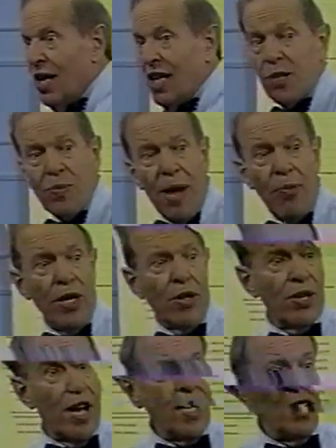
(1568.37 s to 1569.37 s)
And it's probably a
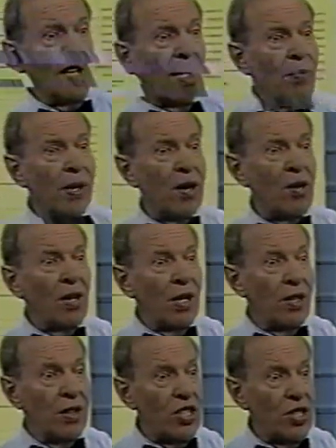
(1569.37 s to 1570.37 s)
good idea to compare
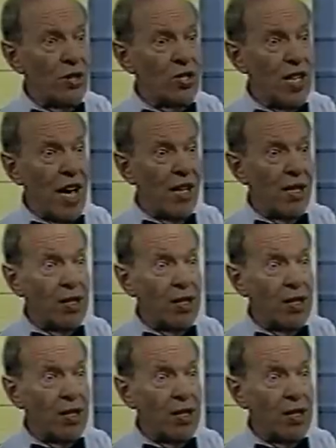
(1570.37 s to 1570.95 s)
this year's data